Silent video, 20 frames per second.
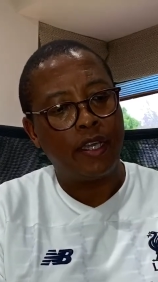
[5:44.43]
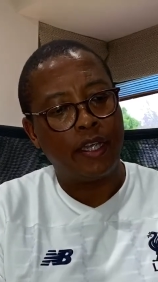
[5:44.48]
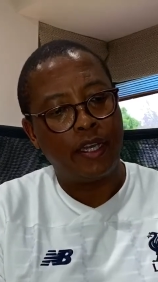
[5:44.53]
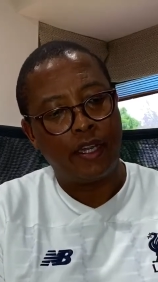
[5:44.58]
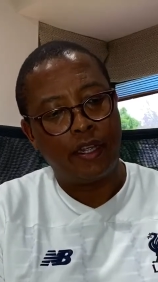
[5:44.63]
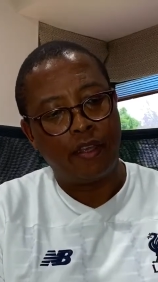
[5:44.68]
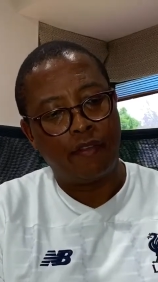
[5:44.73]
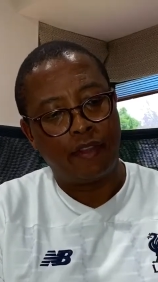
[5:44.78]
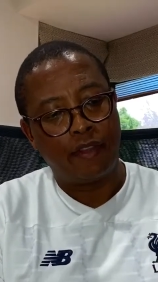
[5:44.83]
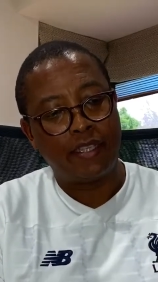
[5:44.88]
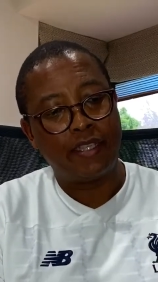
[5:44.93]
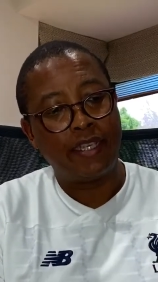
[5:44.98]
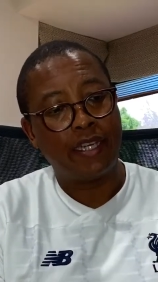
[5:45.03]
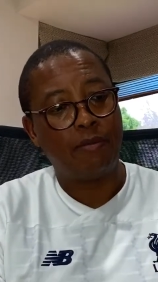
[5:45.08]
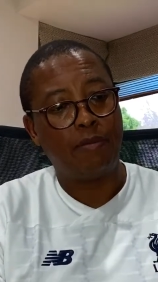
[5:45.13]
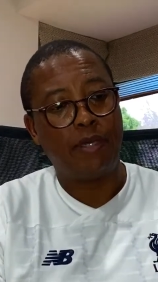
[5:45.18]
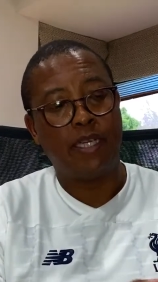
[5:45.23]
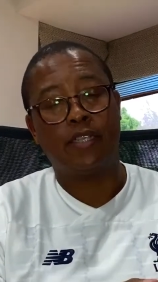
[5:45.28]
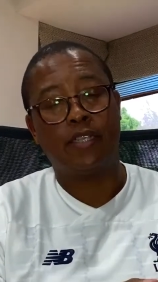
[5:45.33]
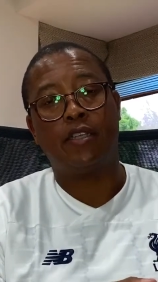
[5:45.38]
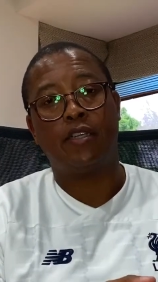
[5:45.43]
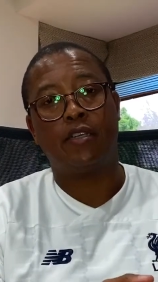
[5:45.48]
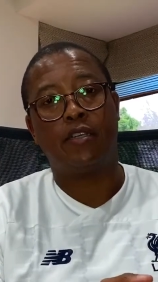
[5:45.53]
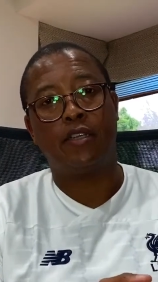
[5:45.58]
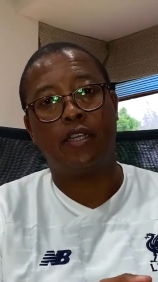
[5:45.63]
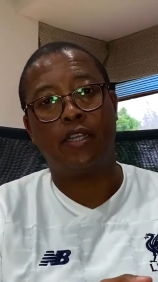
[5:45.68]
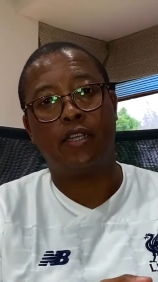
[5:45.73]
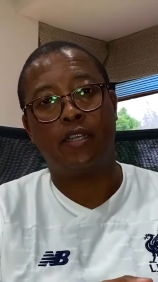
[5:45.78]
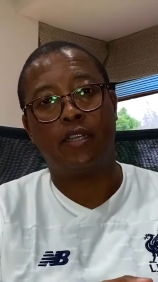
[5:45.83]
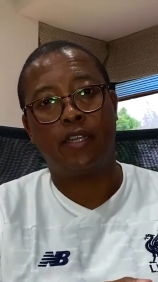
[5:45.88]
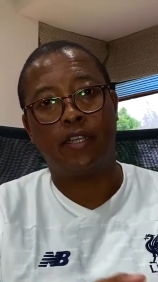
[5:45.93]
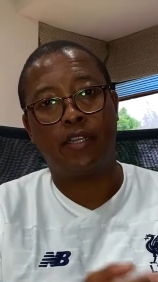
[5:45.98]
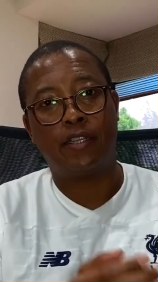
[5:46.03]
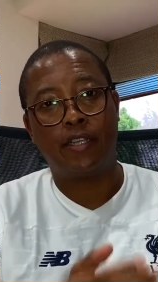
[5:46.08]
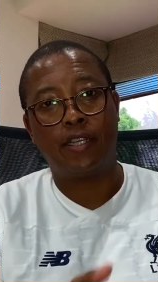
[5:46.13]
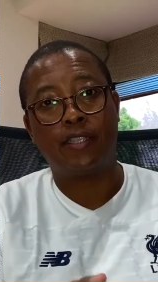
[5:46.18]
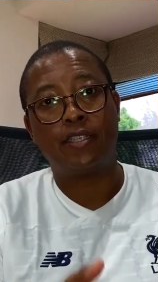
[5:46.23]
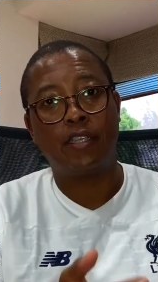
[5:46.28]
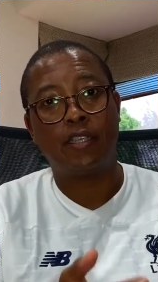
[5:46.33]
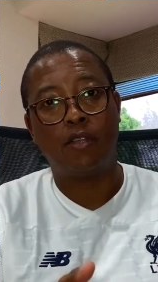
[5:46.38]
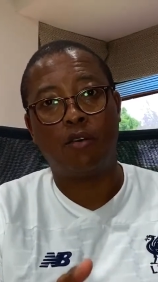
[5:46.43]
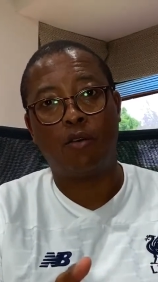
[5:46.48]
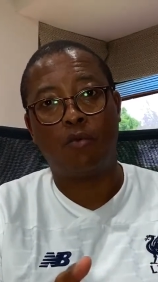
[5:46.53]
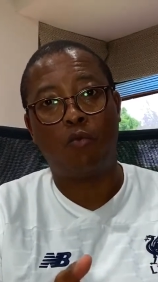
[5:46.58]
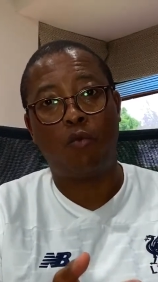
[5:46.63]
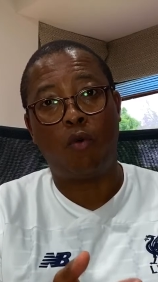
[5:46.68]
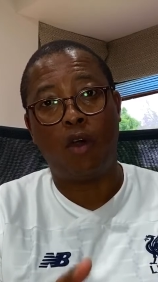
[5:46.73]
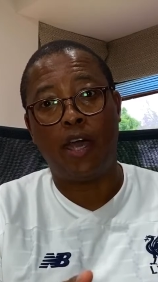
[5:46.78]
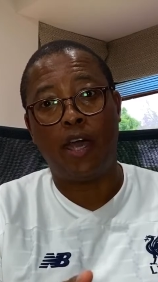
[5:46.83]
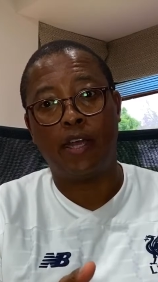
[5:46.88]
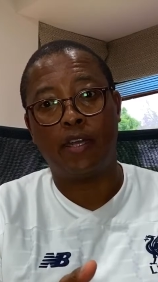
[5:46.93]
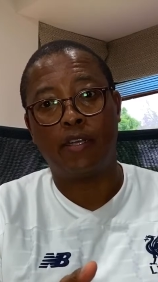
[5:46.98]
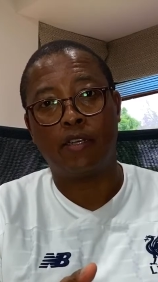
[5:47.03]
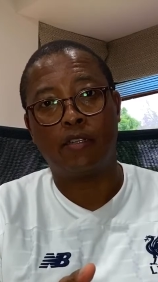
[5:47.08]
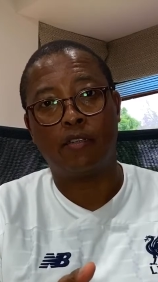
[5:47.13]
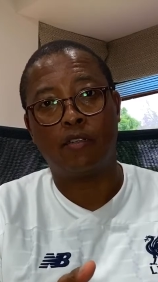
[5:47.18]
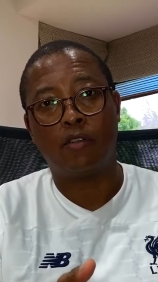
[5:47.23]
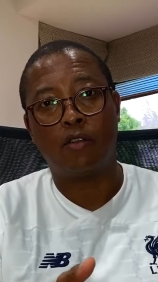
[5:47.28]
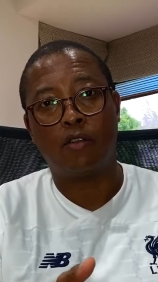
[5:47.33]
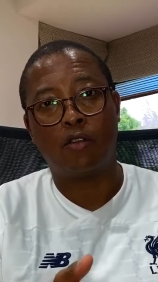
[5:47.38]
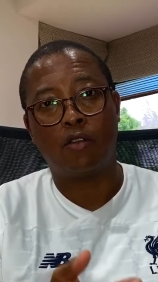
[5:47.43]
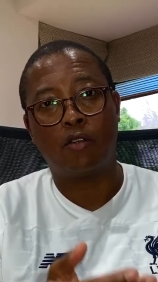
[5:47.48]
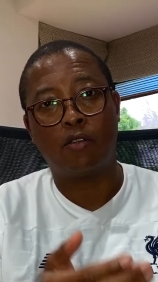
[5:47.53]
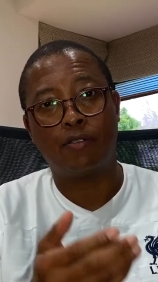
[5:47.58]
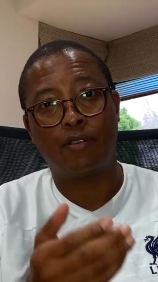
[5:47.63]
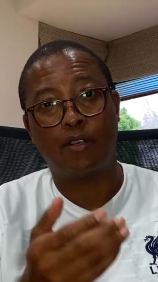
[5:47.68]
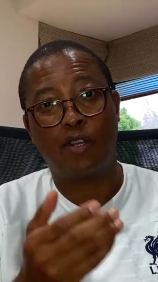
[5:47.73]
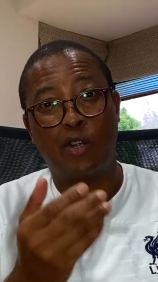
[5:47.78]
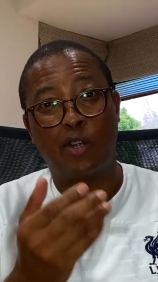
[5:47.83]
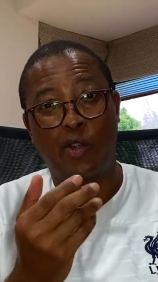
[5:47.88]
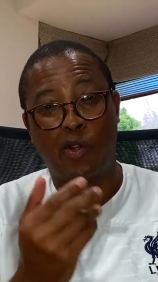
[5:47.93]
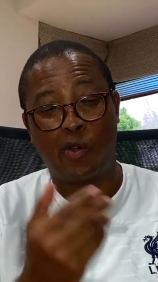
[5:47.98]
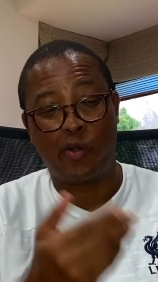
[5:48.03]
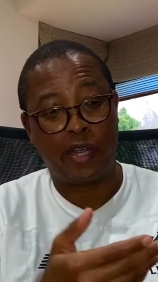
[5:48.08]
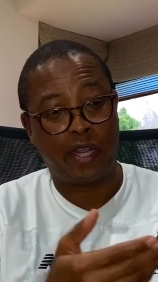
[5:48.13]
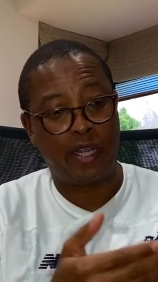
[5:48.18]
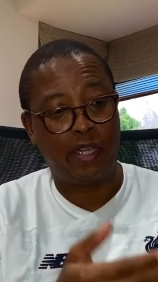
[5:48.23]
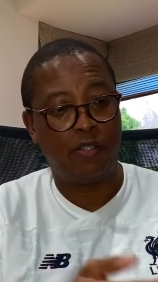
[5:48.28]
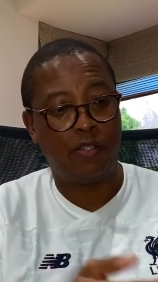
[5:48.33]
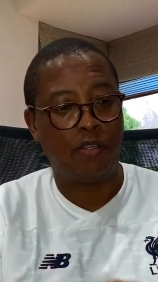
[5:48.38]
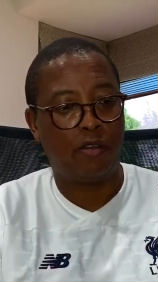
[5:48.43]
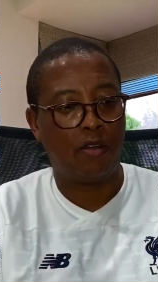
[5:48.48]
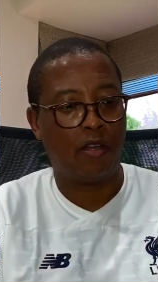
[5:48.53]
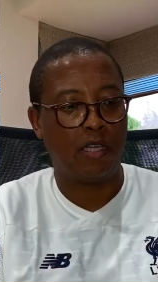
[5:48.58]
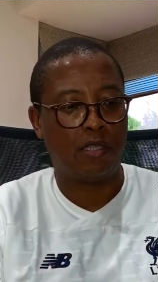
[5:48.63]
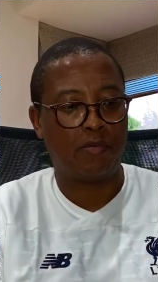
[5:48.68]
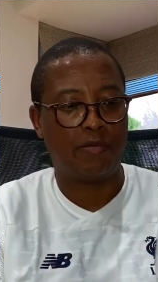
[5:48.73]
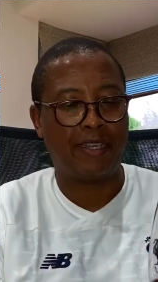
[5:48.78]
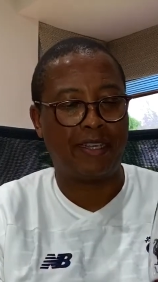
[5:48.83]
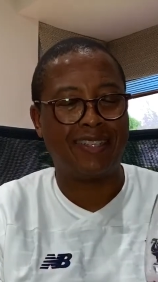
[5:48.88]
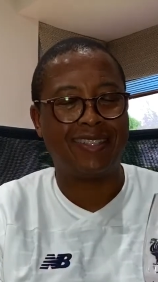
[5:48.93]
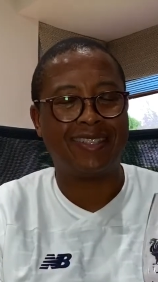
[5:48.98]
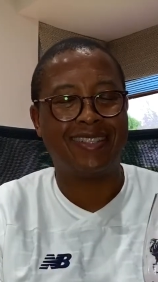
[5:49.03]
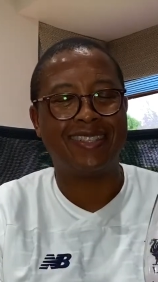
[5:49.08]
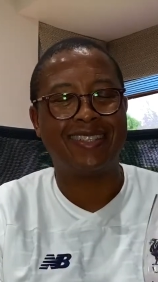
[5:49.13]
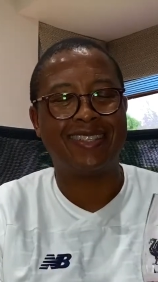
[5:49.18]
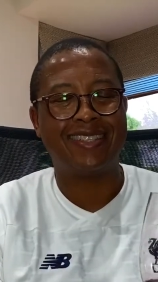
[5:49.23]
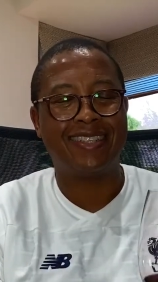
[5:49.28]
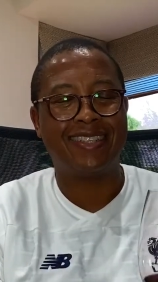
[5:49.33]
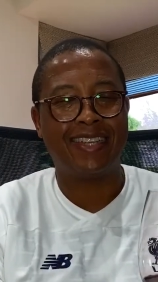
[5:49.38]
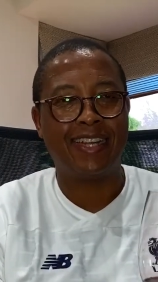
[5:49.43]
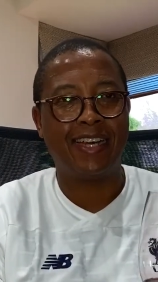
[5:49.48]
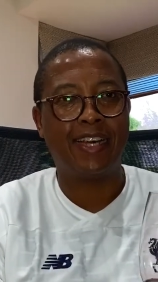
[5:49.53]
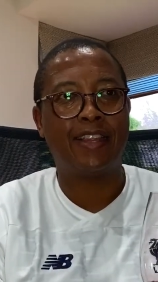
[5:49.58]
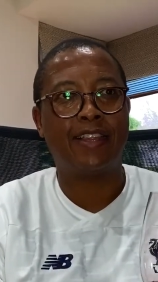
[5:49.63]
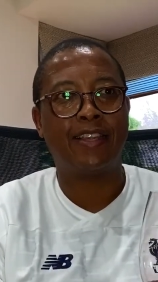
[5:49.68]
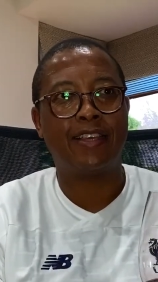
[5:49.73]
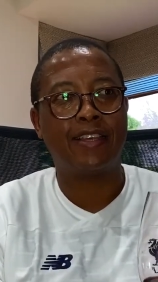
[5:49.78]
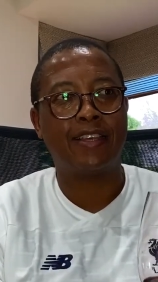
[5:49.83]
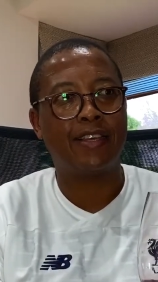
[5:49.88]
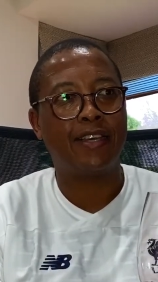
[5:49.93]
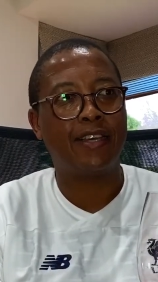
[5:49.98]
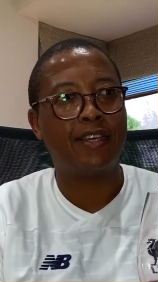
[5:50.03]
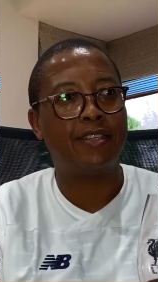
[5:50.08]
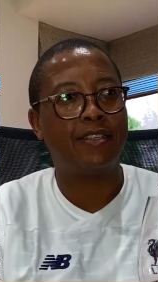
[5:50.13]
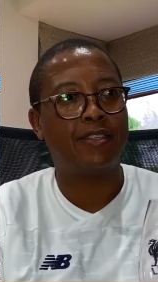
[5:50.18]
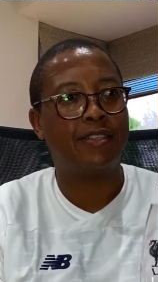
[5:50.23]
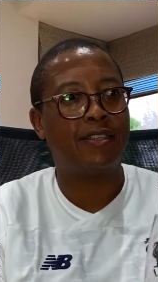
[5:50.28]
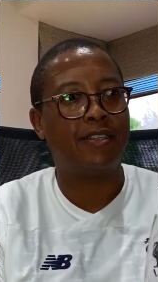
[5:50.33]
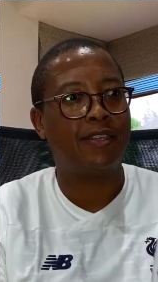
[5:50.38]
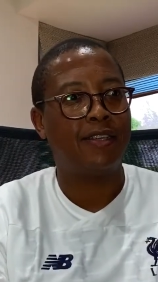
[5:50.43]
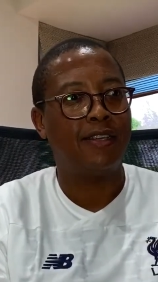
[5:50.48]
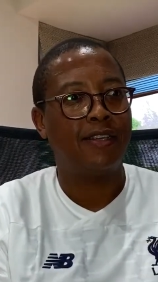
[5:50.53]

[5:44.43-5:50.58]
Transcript: of the sediment that's in the wine going into glass, because there's nothing as,